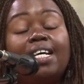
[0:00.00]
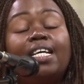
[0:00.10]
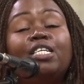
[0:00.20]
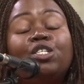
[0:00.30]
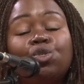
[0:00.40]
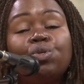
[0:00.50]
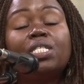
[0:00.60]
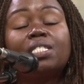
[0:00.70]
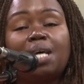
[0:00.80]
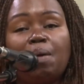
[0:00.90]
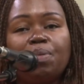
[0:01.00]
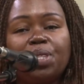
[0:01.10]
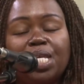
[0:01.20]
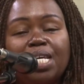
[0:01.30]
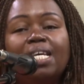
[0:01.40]
in doing
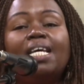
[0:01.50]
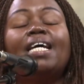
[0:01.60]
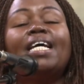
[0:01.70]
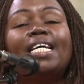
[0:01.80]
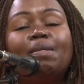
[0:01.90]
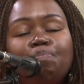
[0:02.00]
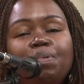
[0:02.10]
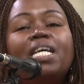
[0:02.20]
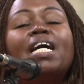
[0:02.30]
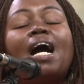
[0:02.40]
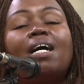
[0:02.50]
something, in being